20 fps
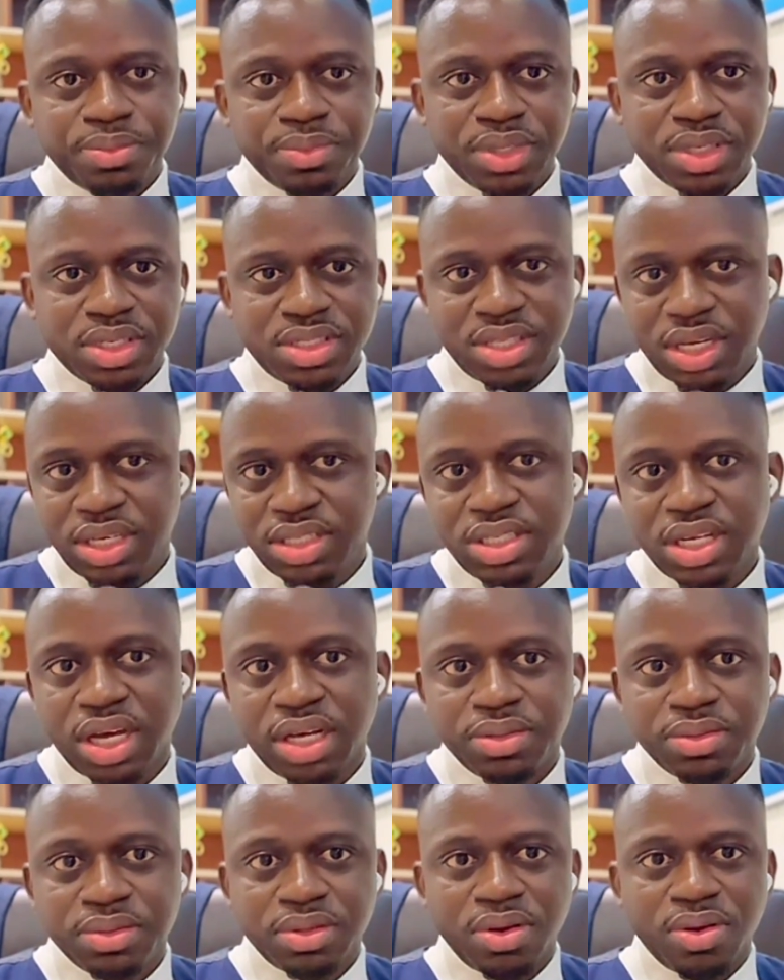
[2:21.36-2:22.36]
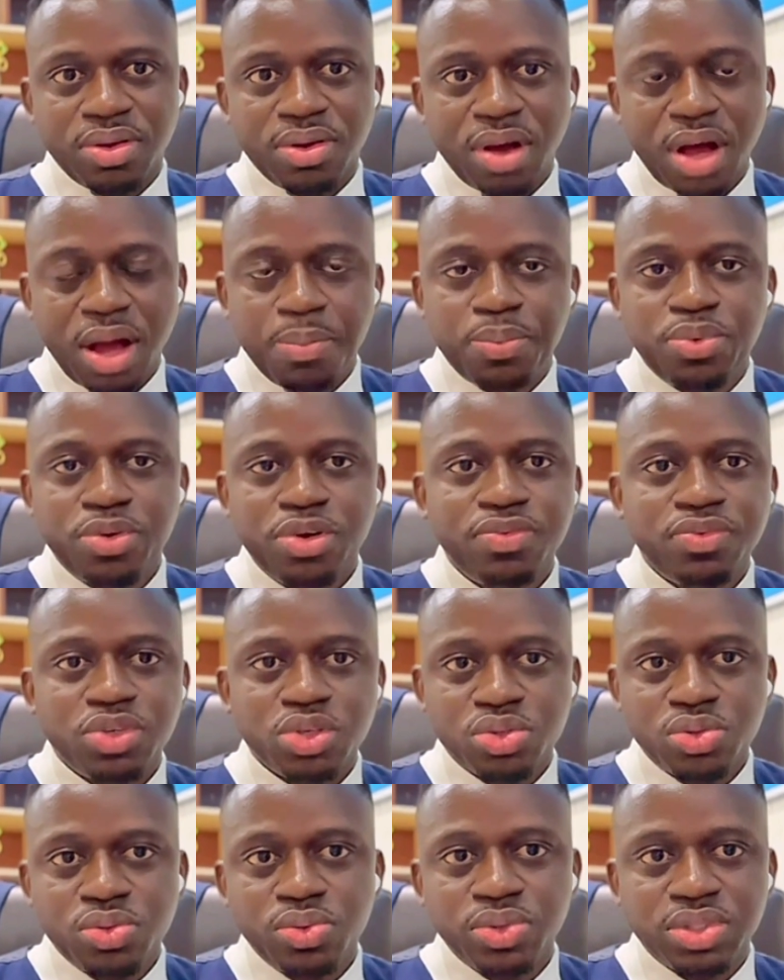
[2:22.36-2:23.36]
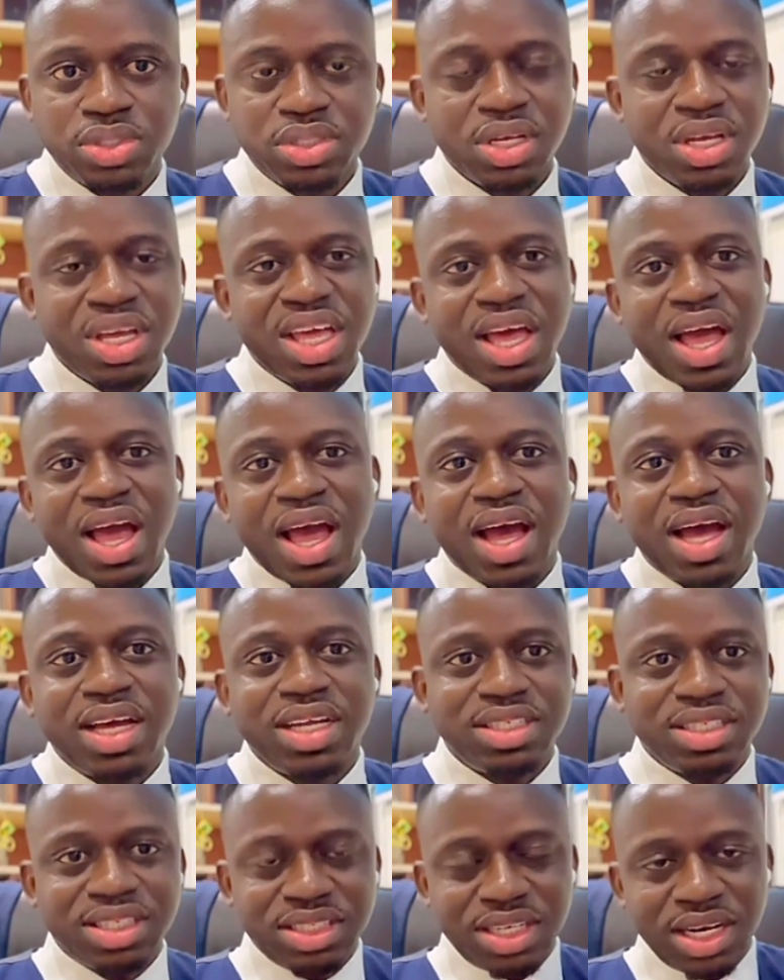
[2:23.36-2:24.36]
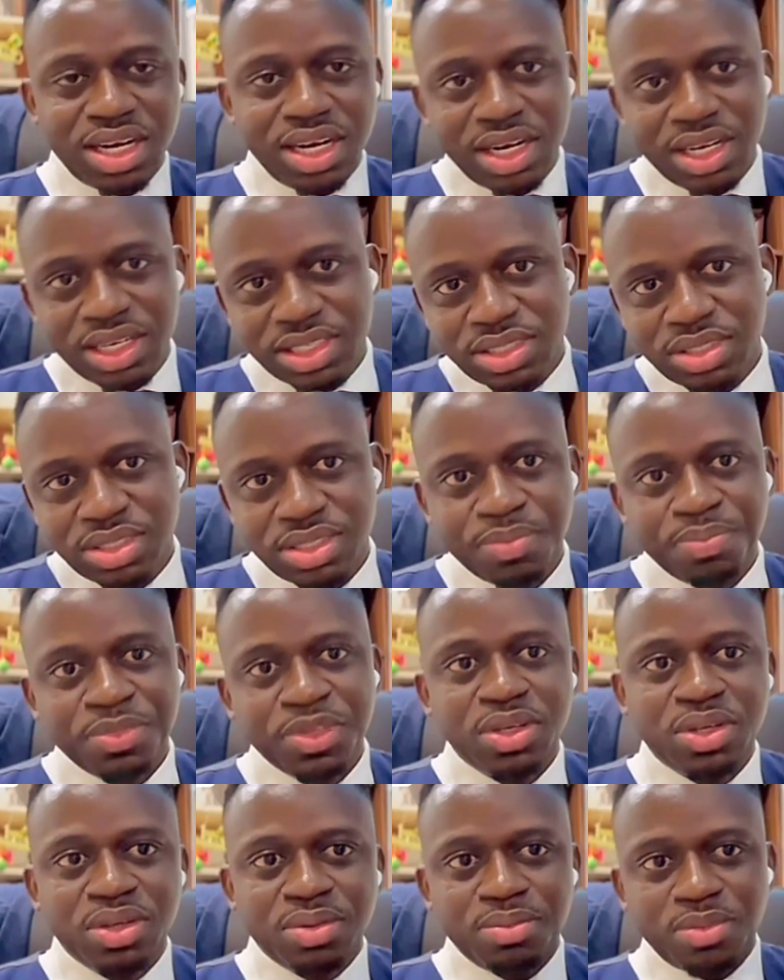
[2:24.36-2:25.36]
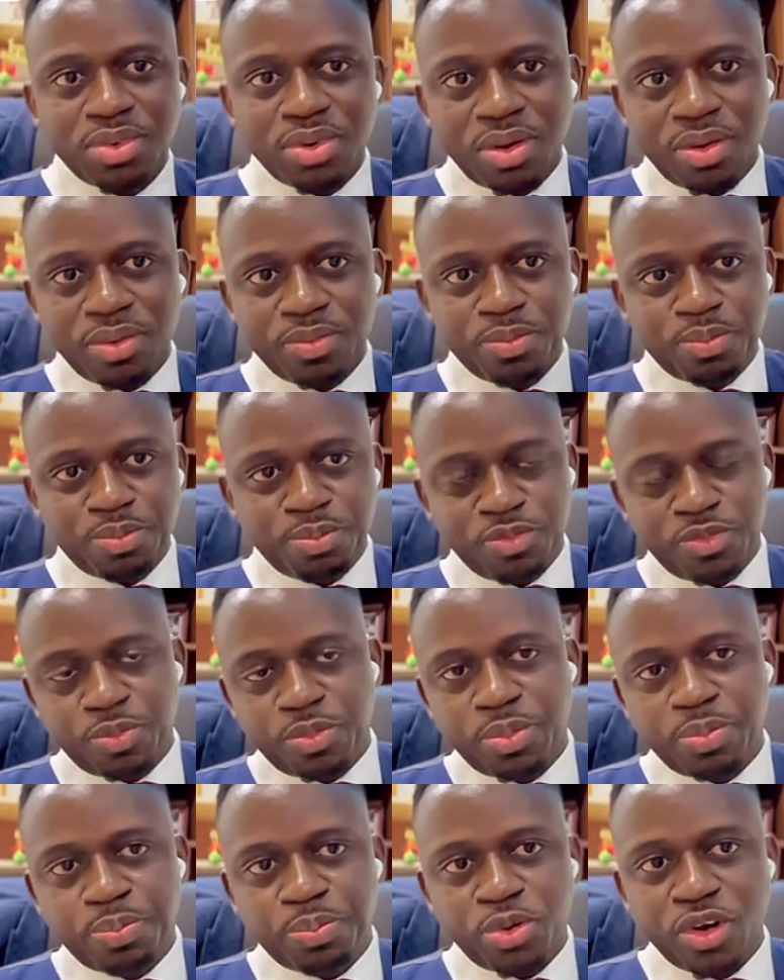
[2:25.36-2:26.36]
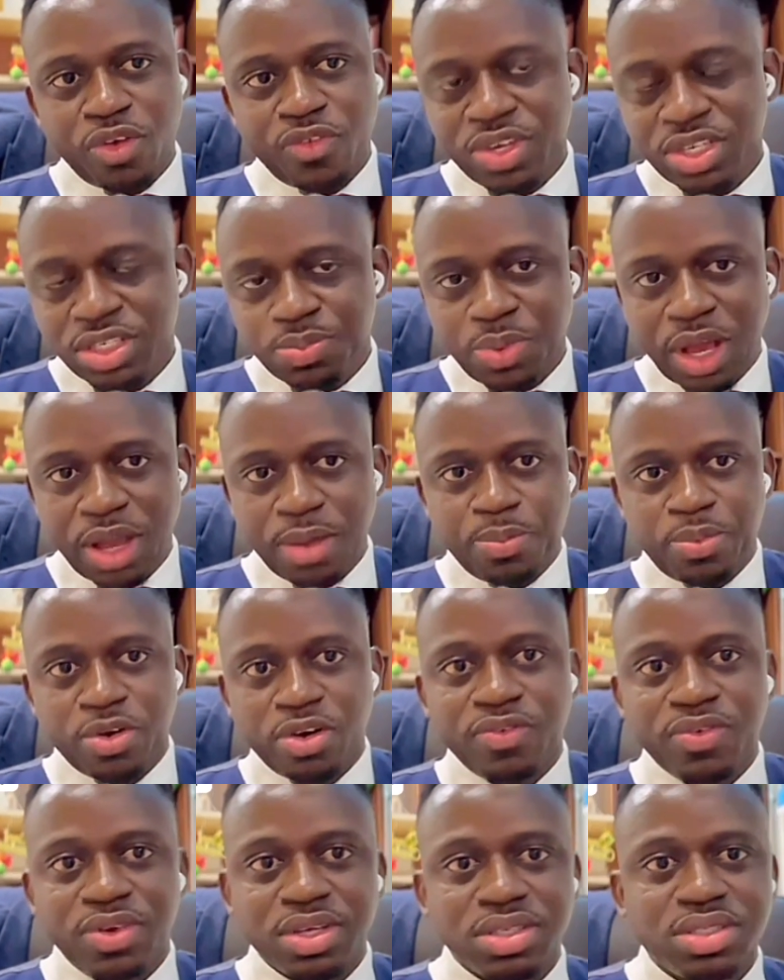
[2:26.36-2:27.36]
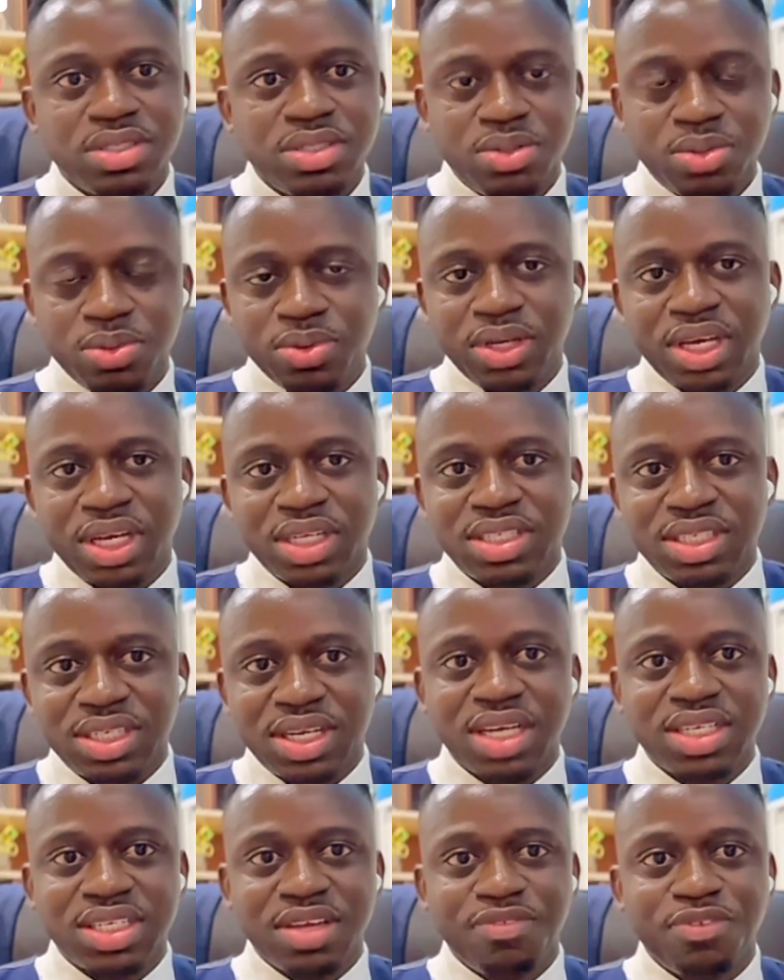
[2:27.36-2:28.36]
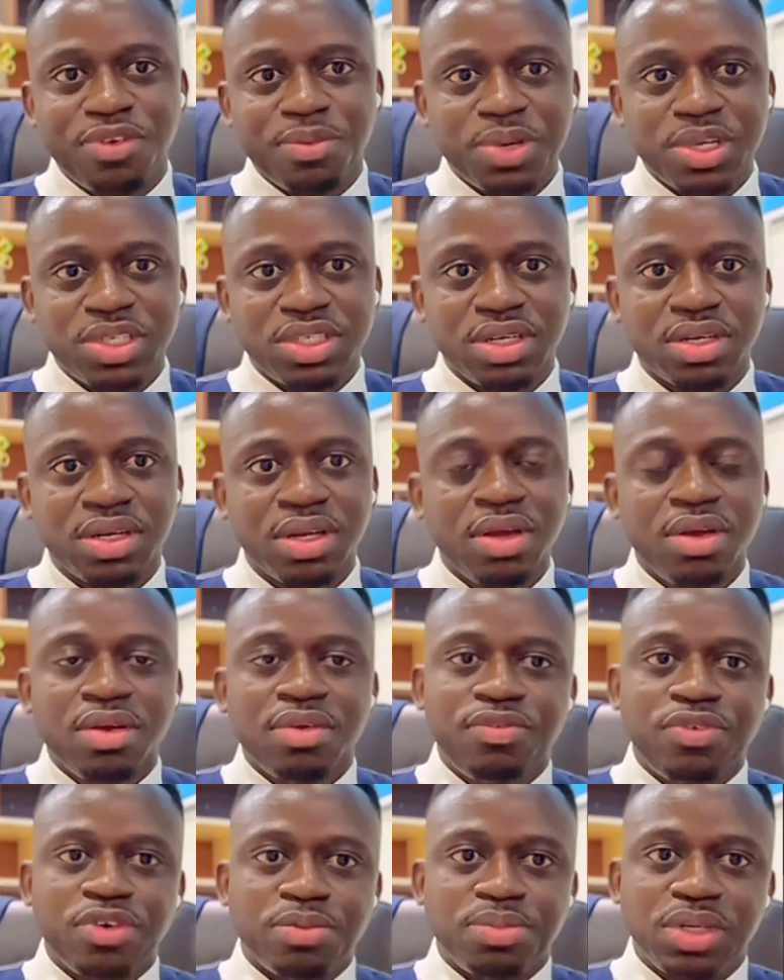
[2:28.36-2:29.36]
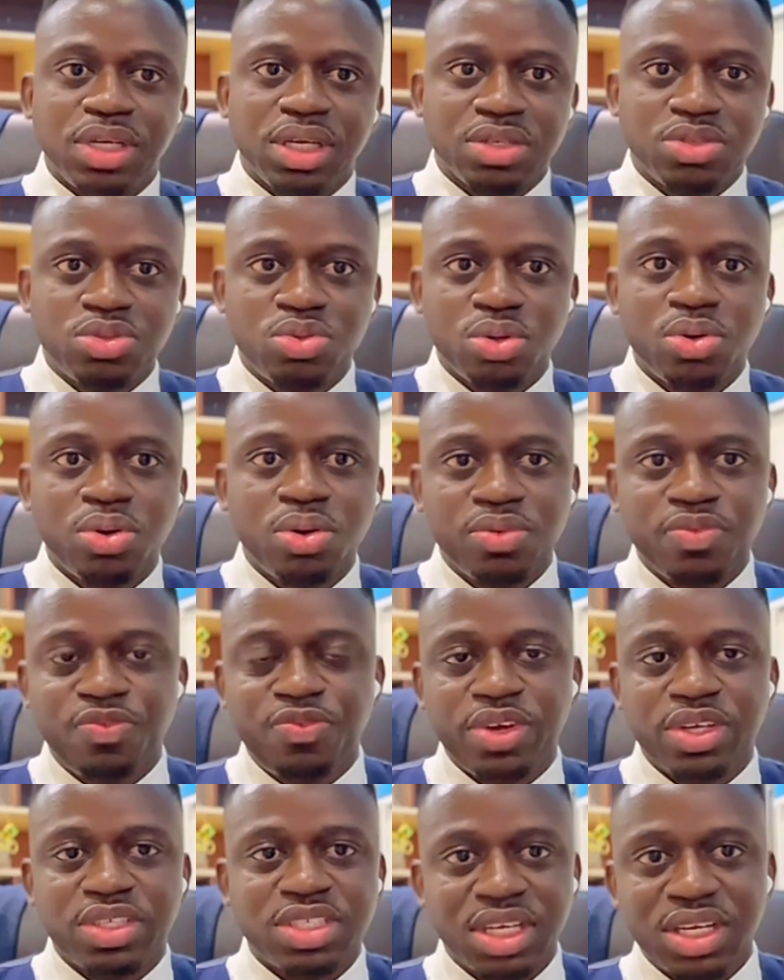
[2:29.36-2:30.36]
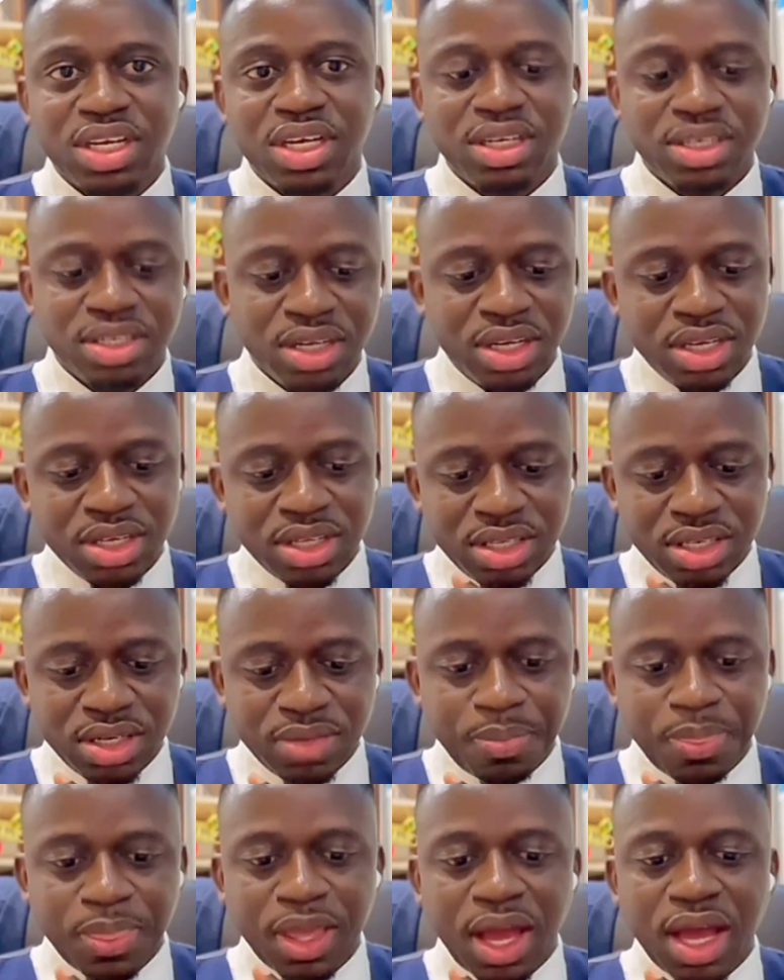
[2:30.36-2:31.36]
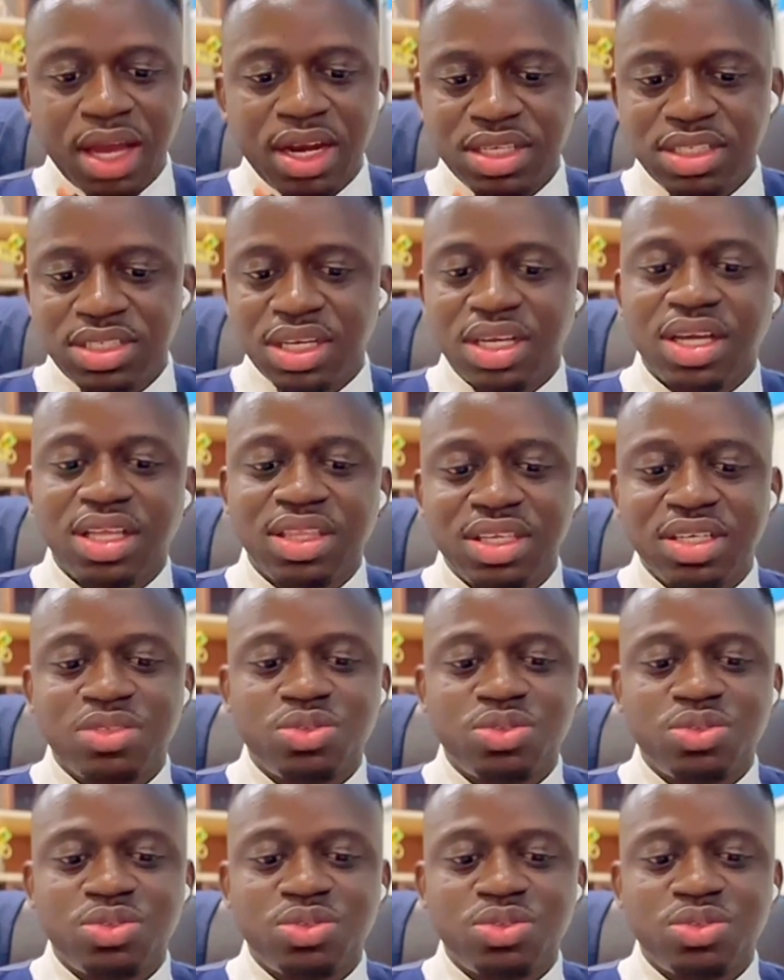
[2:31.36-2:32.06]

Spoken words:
center or approved schools, and the list province by province, you'll get that information from there. So the second thing